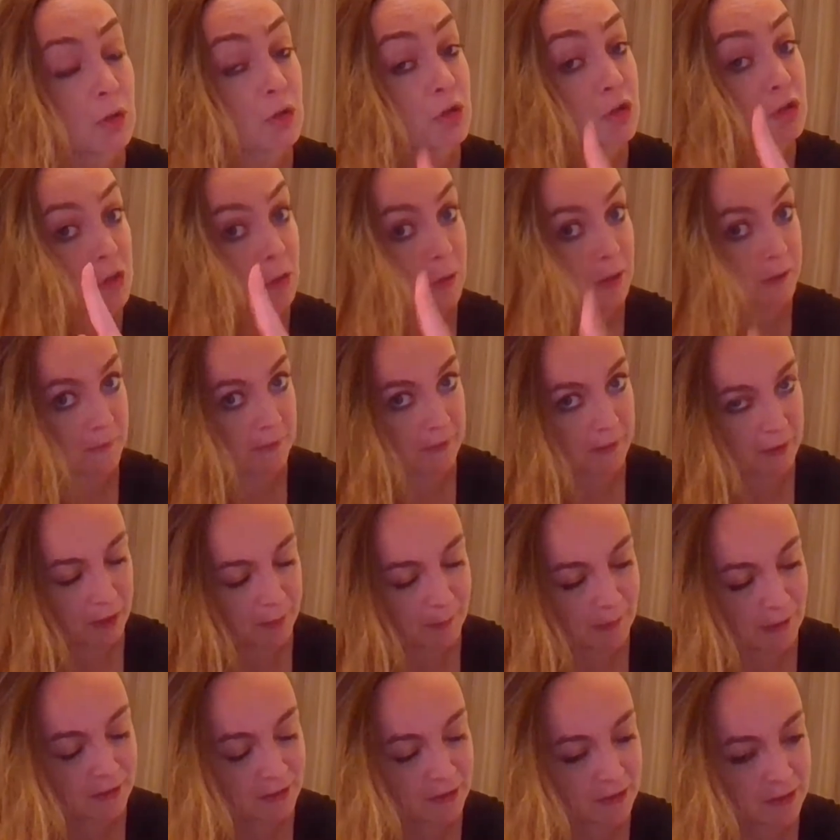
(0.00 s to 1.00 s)
Don't even think
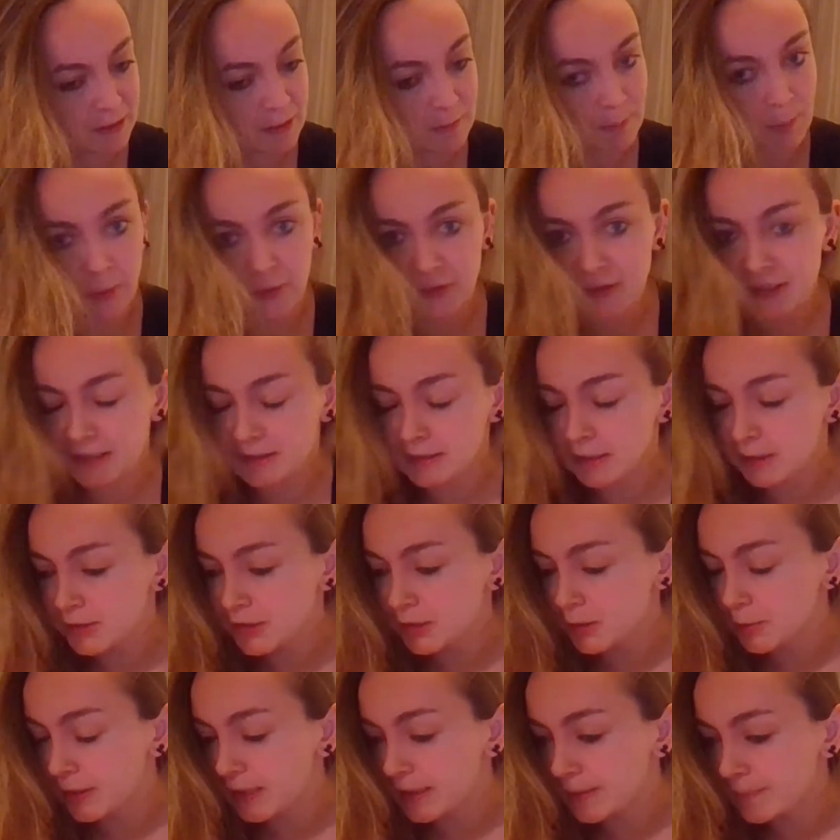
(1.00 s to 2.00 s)
about it. Put the
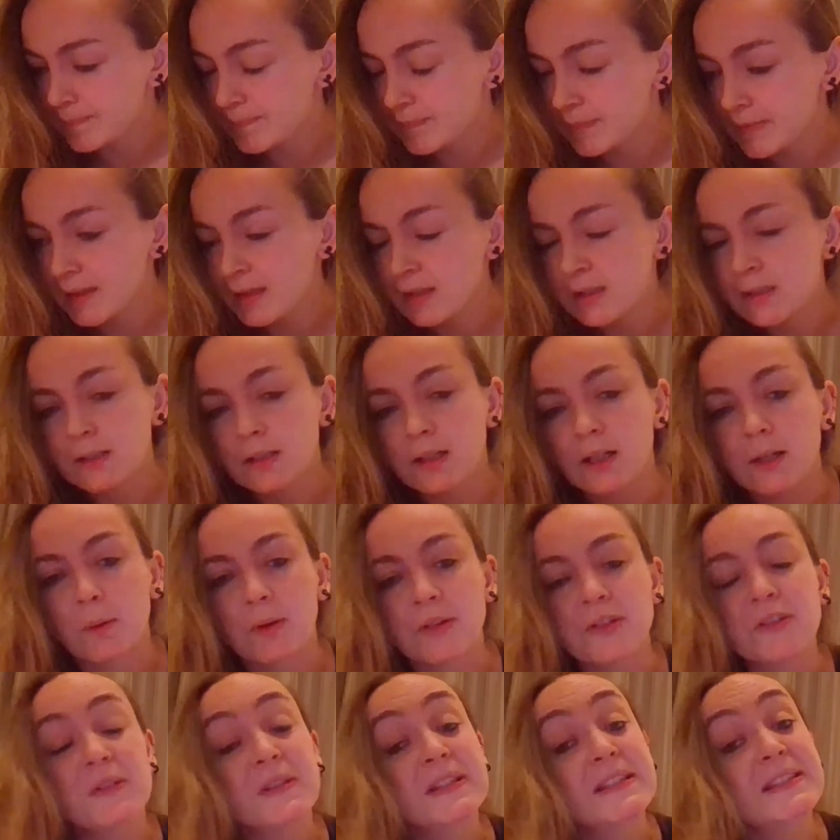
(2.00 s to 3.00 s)
technology away. I
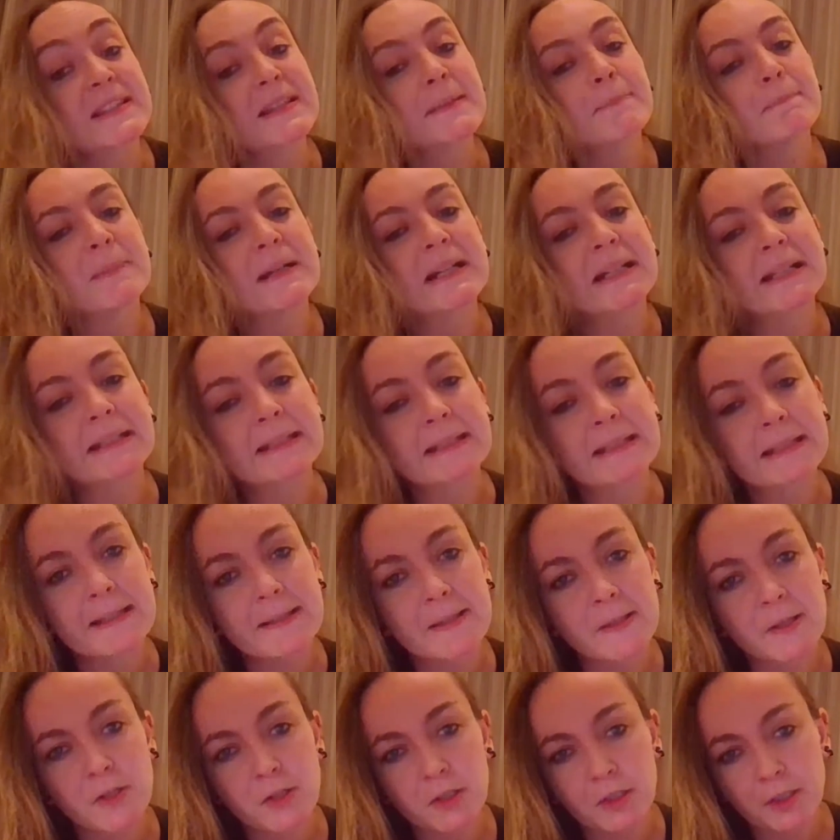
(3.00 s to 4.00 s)
want you to sit back and
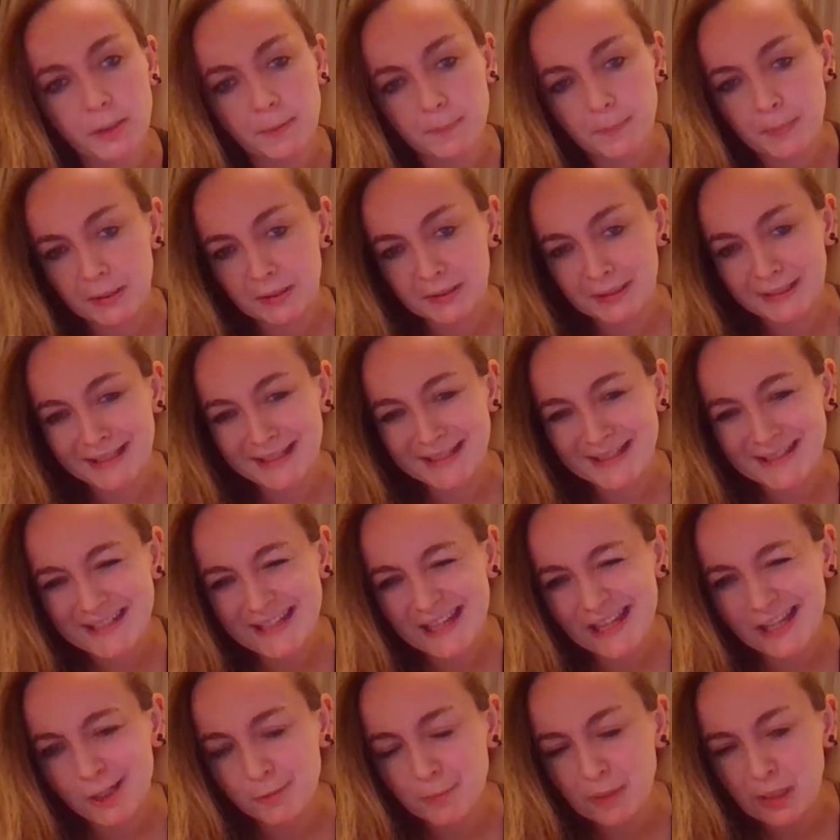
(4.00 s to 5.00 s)
listen to your body and
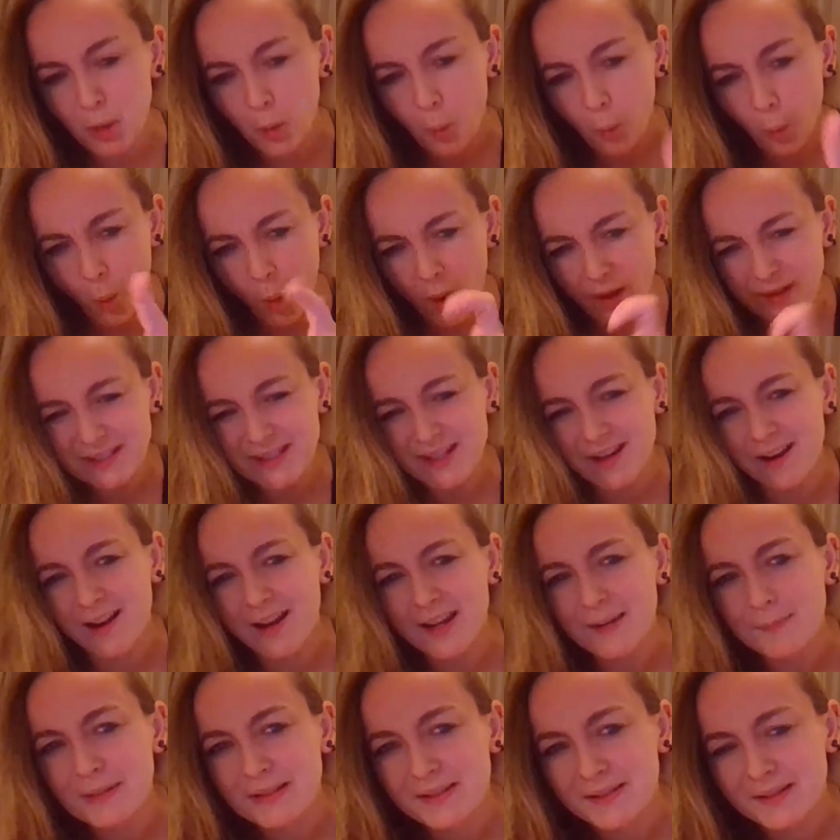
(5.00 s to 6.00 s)
tell me, what
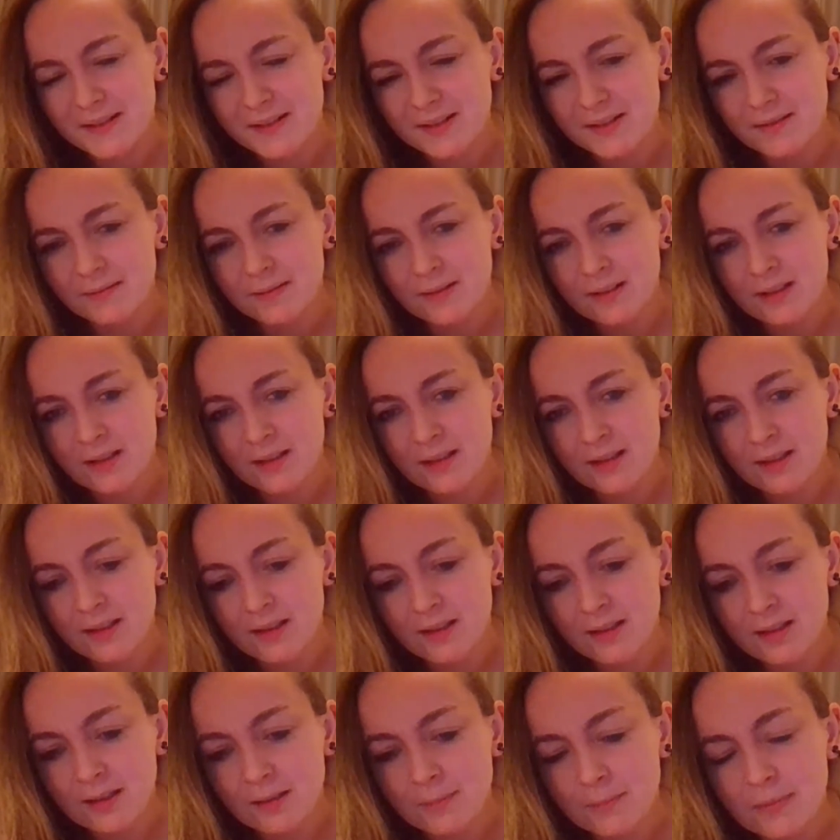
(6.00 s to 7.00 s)
time is it?
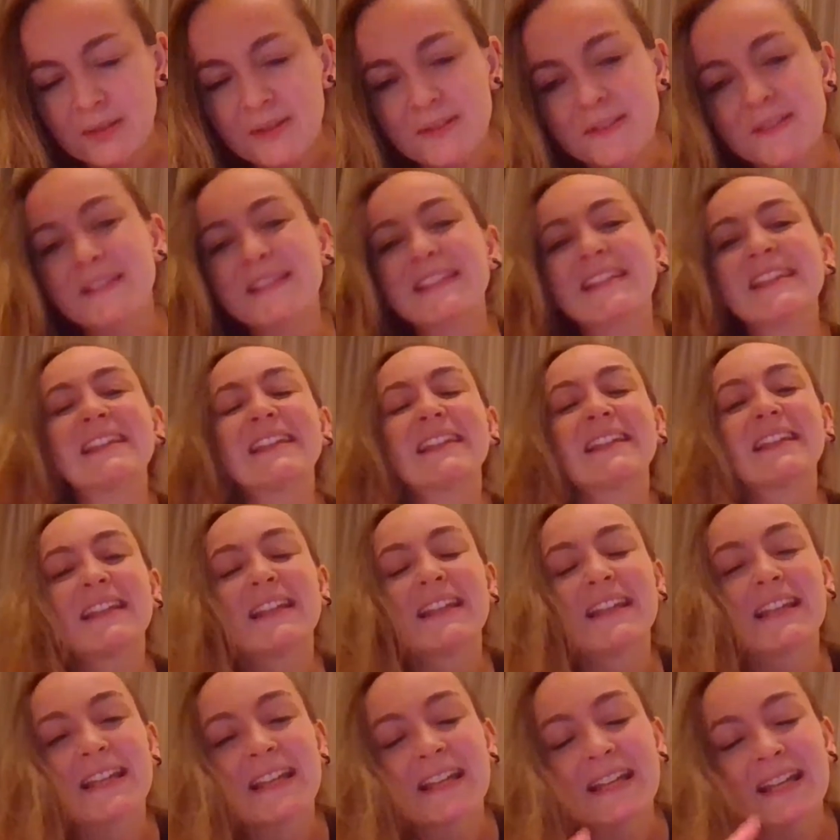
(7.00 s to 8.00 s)
Because you see,
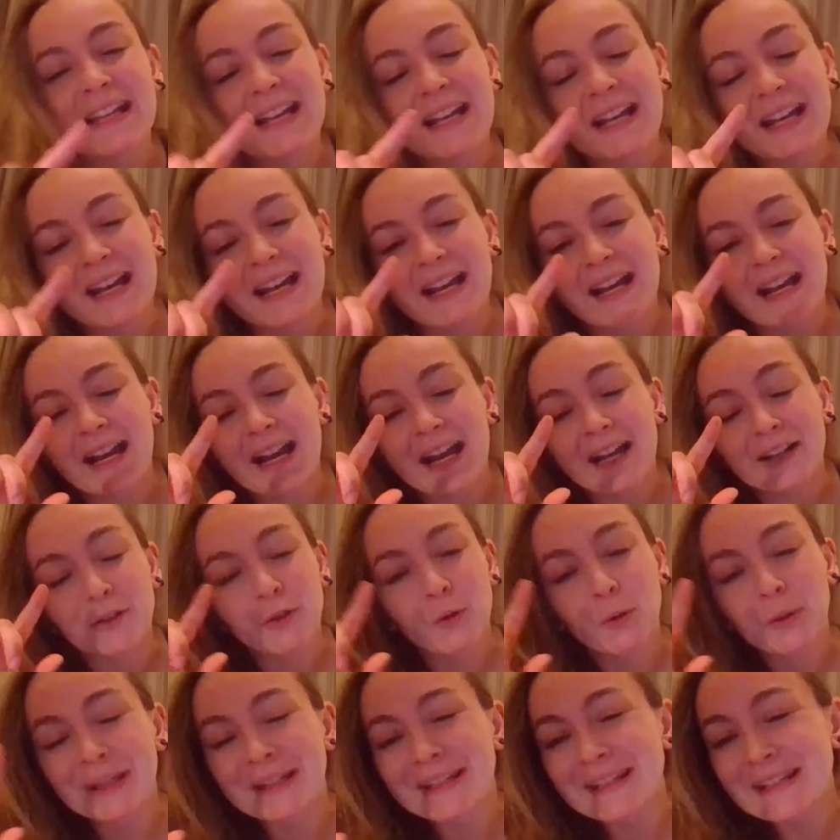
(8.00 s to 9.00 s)
at an
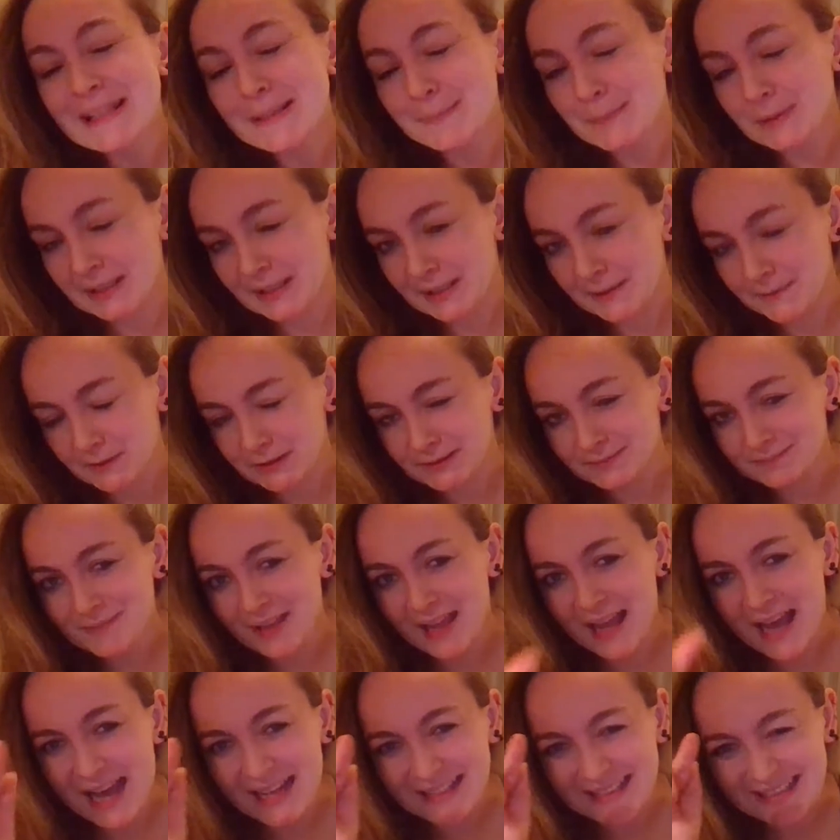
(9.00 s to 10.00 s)
organismal level,
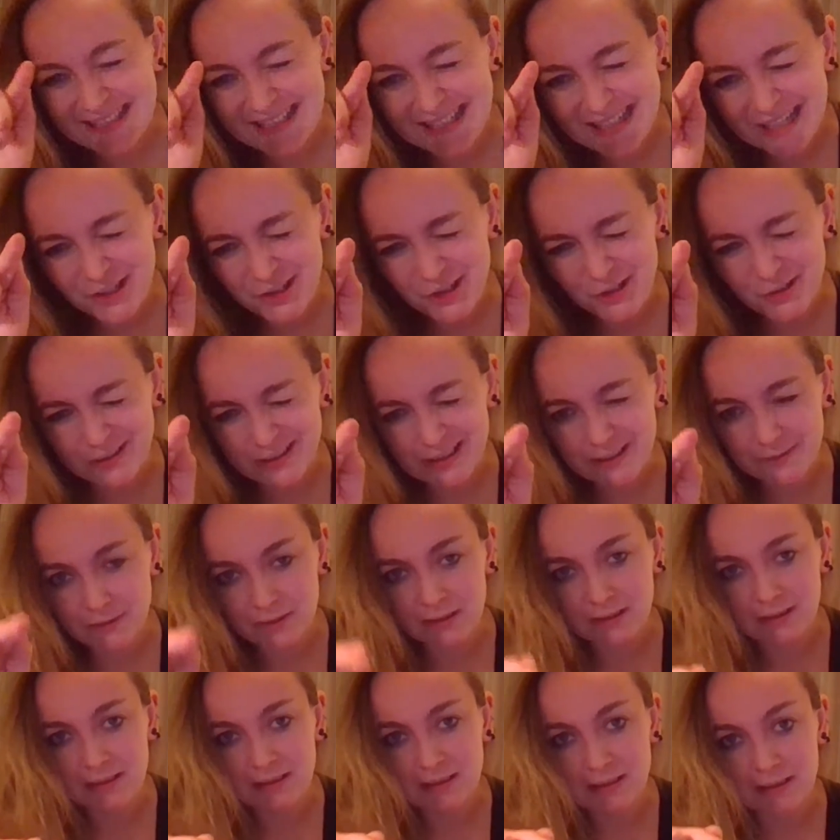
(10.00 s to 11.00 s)
at a tissue
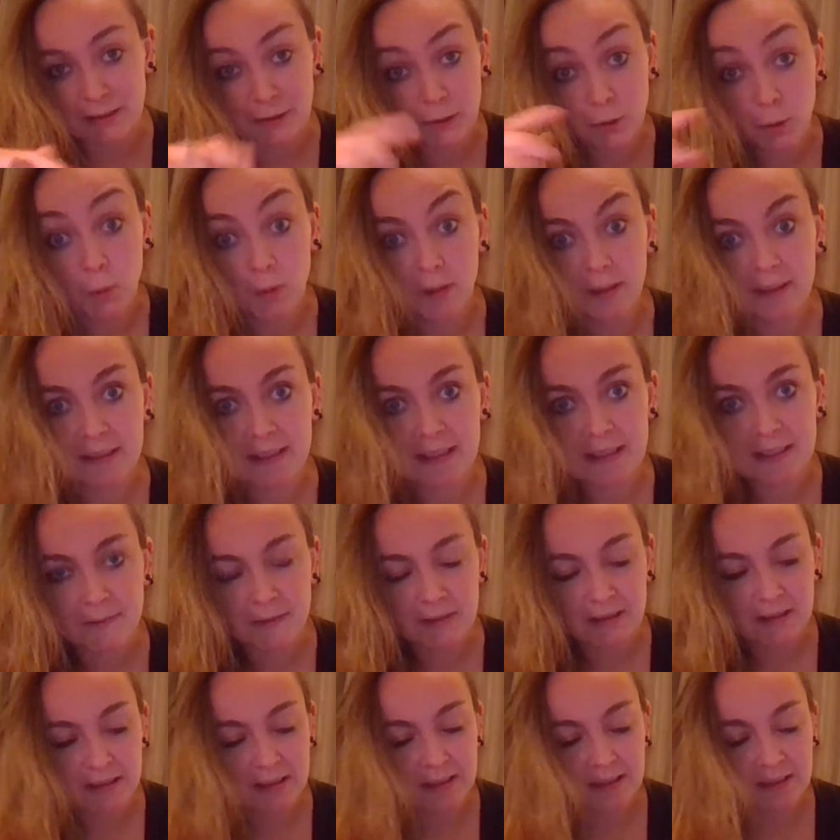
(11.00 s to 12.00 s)
level, at an organ
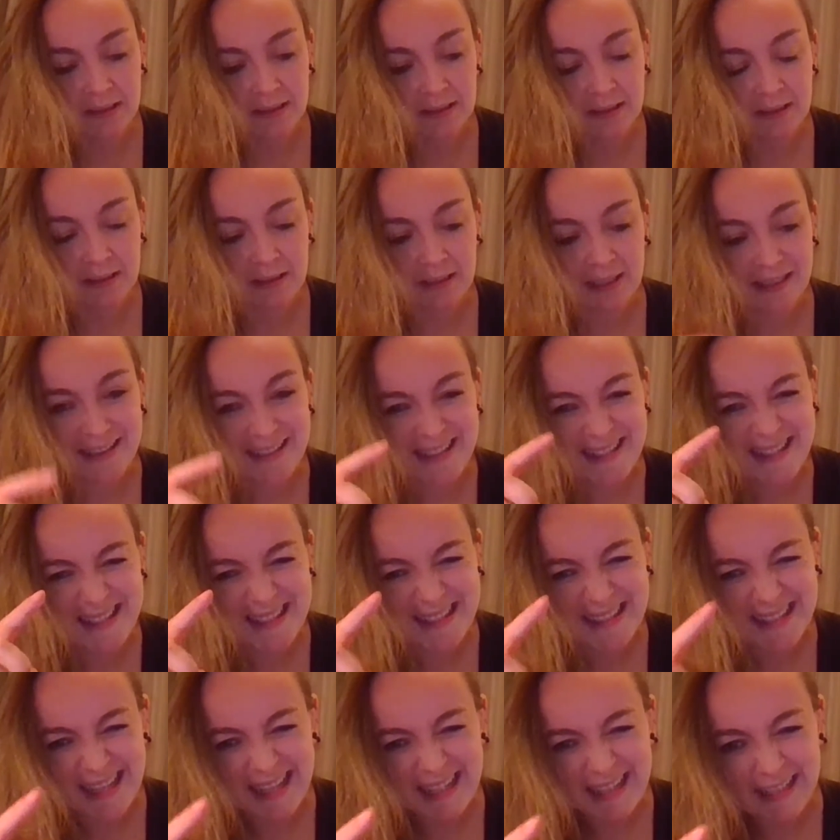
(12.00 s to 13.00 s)
level, at a
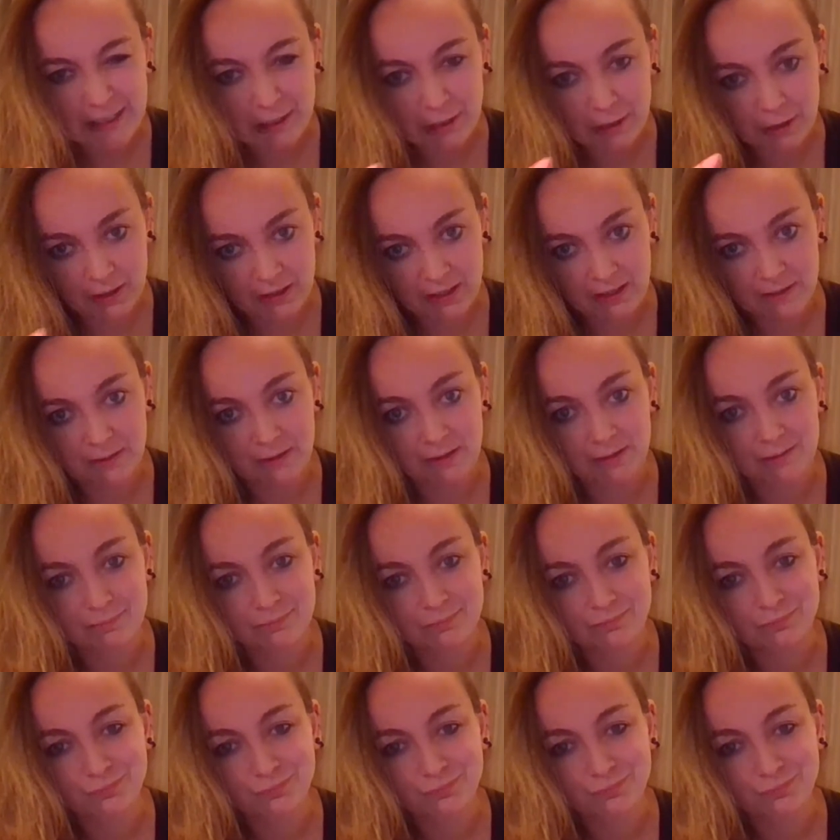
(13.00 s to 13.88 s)
cellular level,